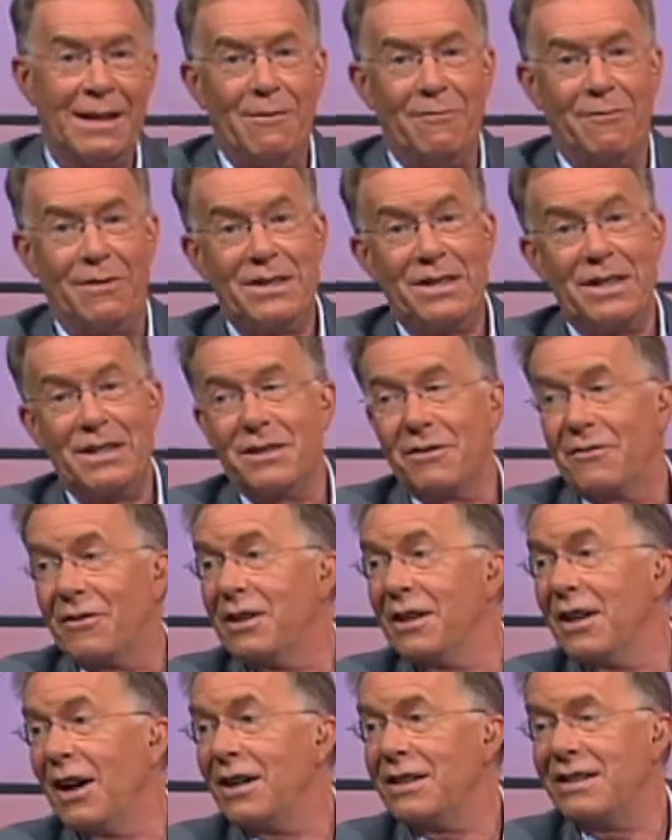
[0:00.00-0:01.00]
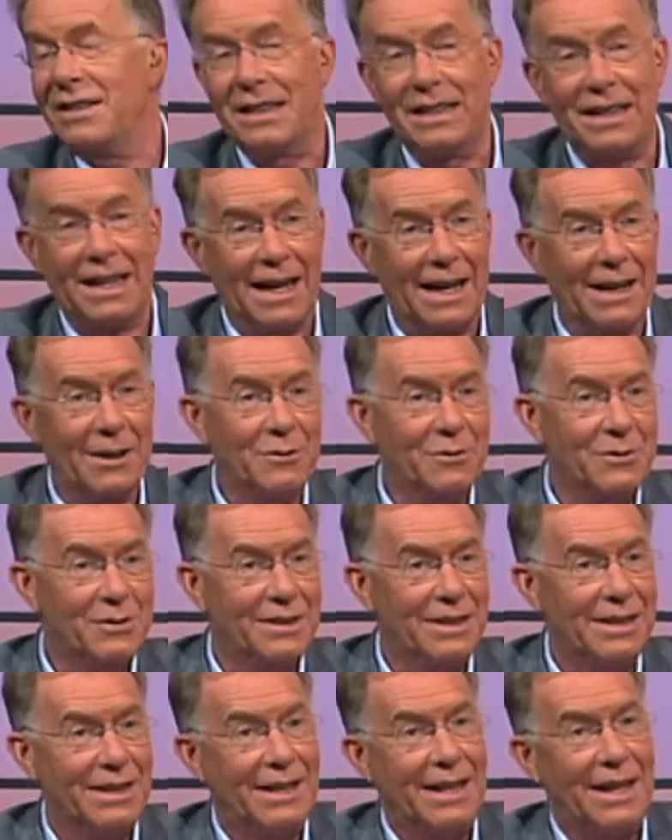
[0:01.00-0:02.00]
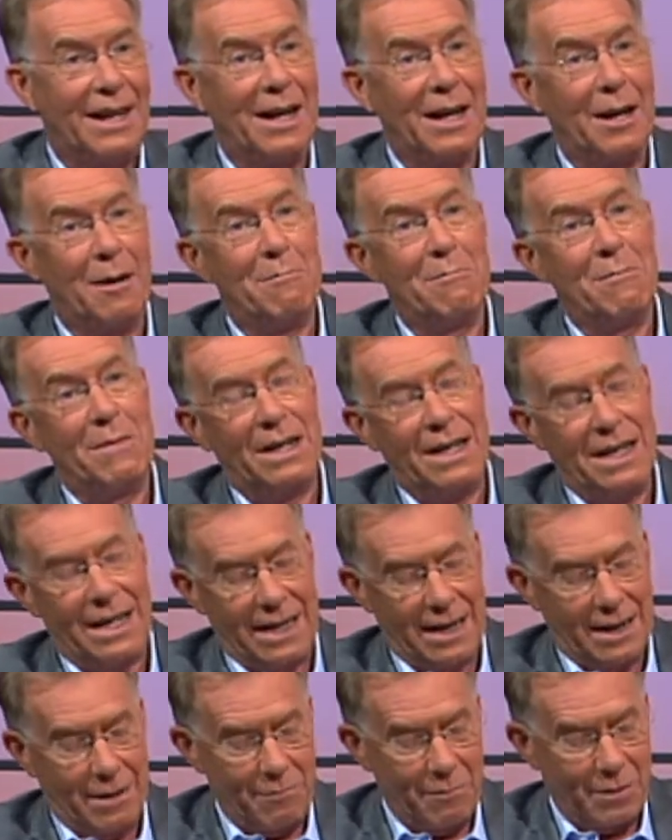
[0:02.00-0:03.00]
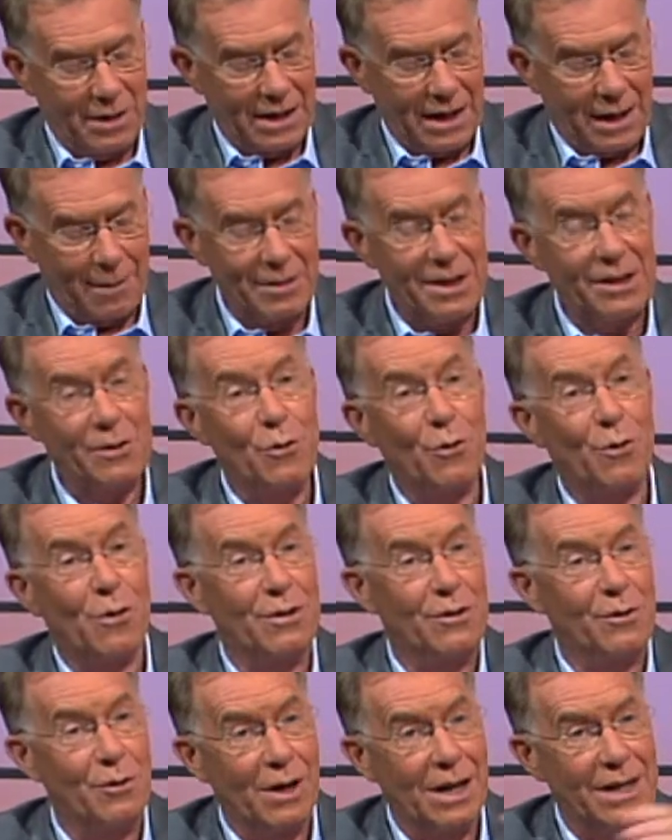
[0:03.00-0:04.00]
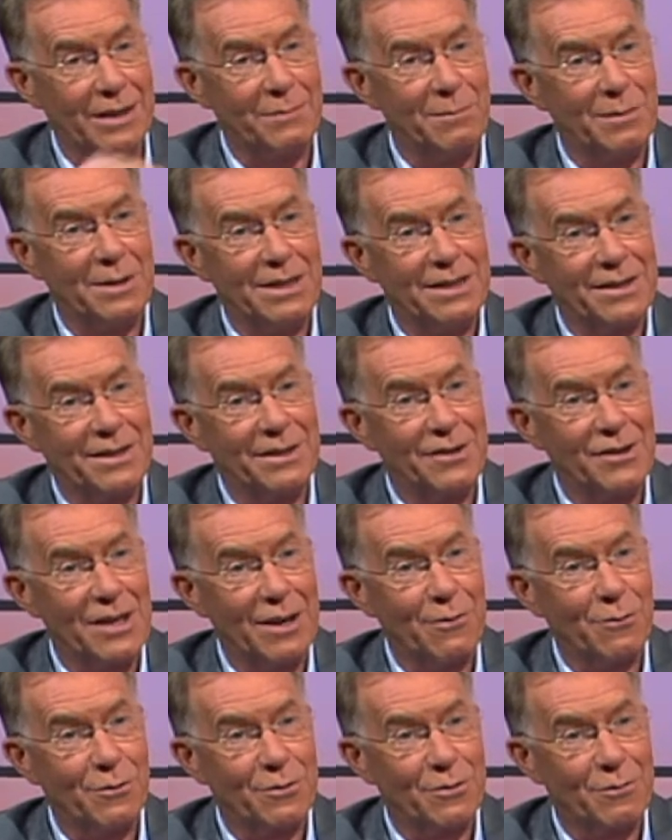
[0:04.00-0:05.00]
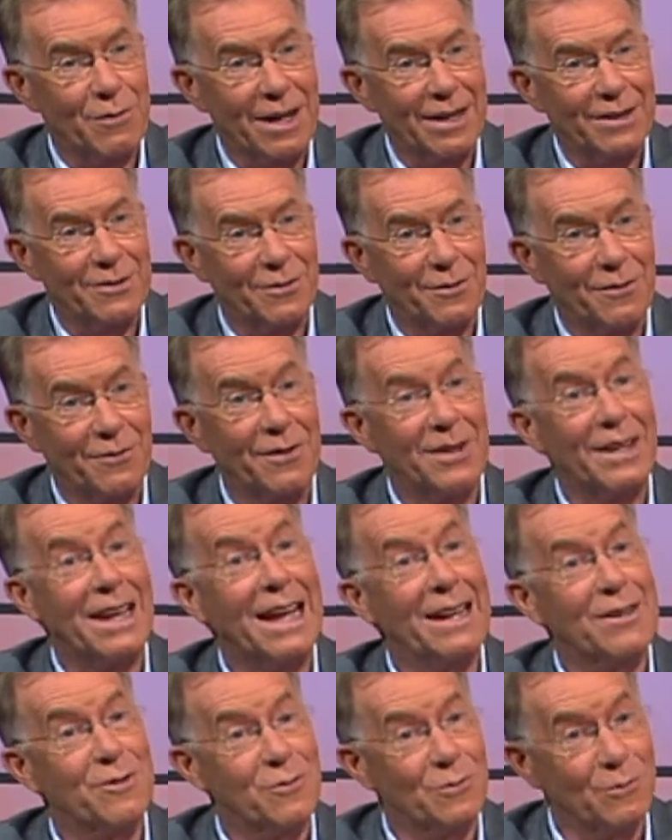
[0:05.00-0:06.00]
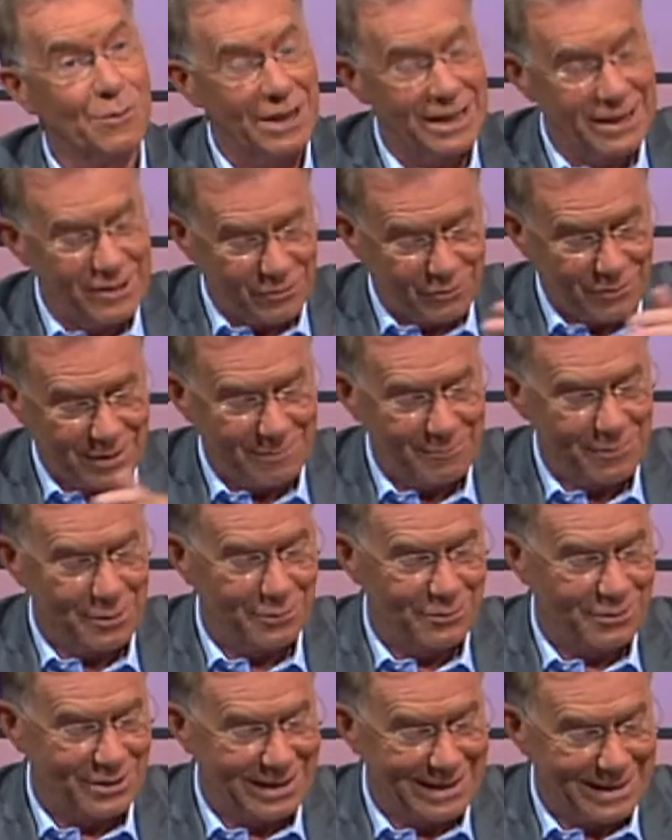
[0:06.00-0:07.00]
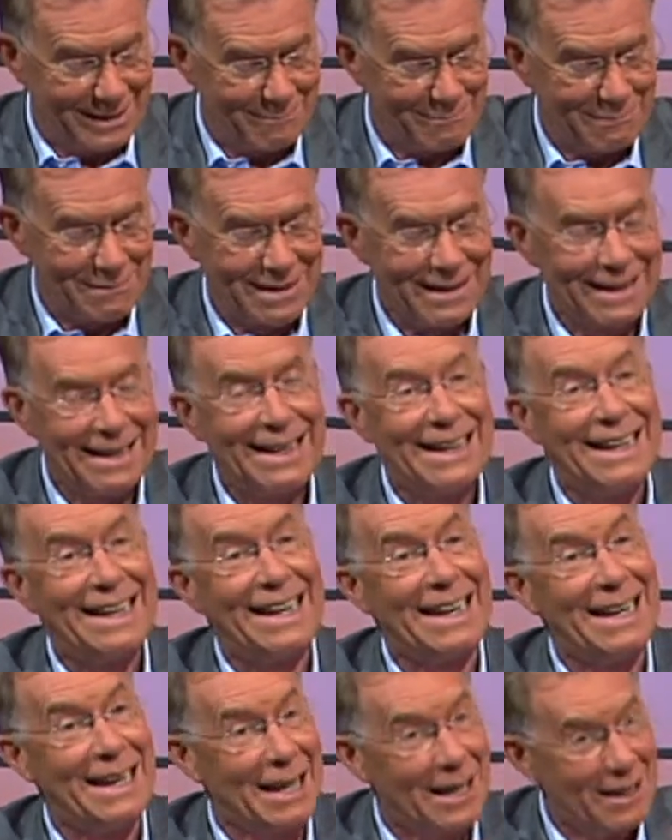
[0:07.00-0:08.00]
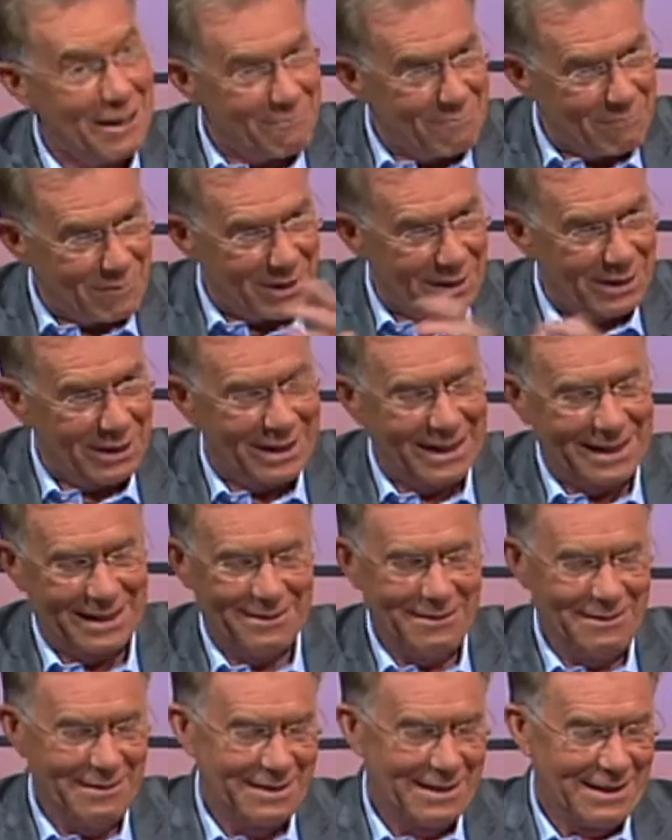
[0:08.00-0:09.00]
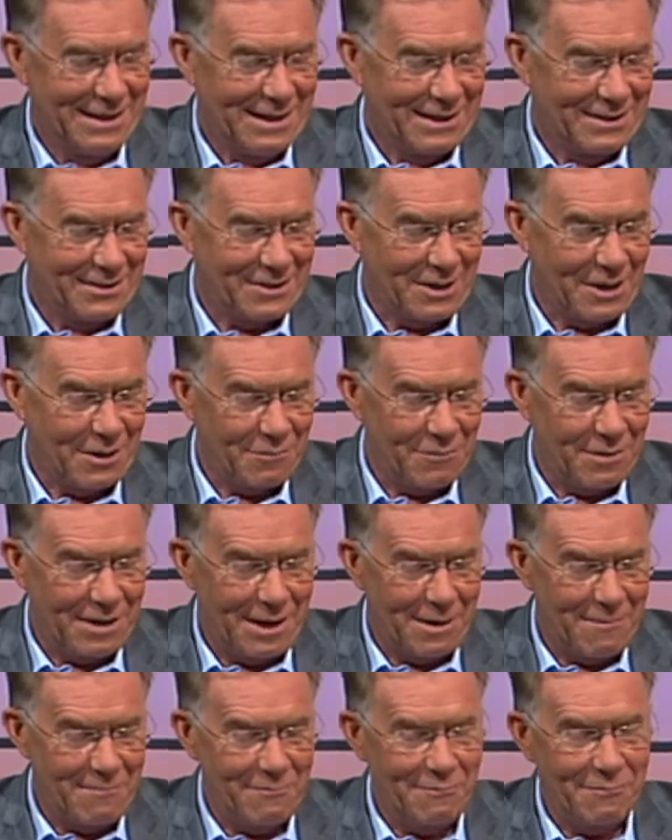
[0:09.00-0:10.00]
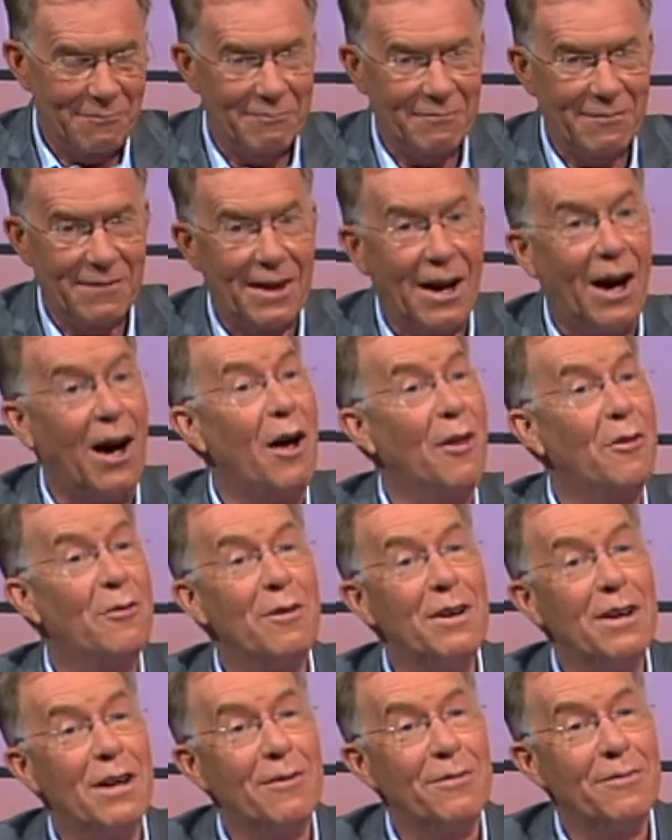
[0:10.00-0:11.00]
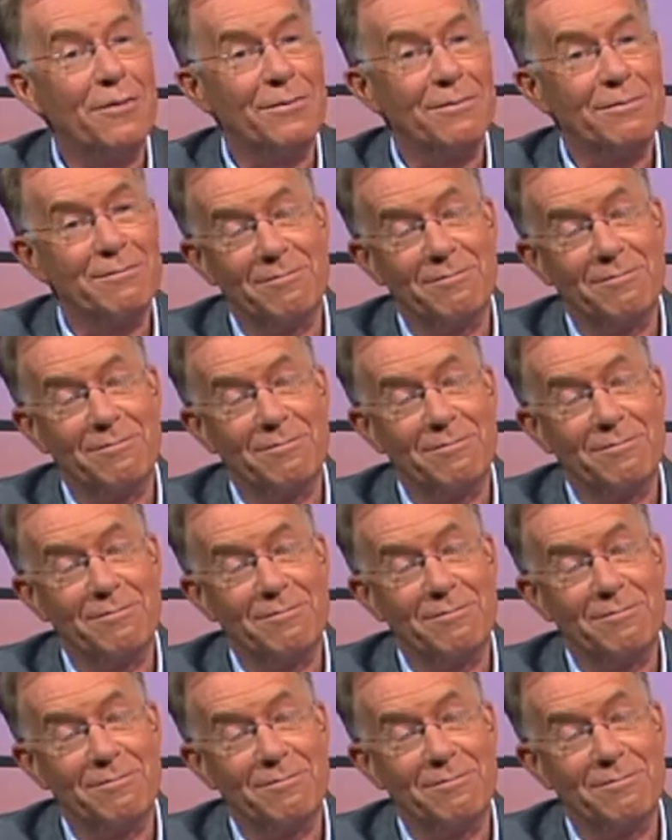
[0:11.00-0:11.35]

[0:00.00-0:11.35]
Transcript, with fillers: visit of the nightingales yeah. um, here, but, I mean, your, your husband is the general director of the Natural History Museum here in Berlin. So um, are there enough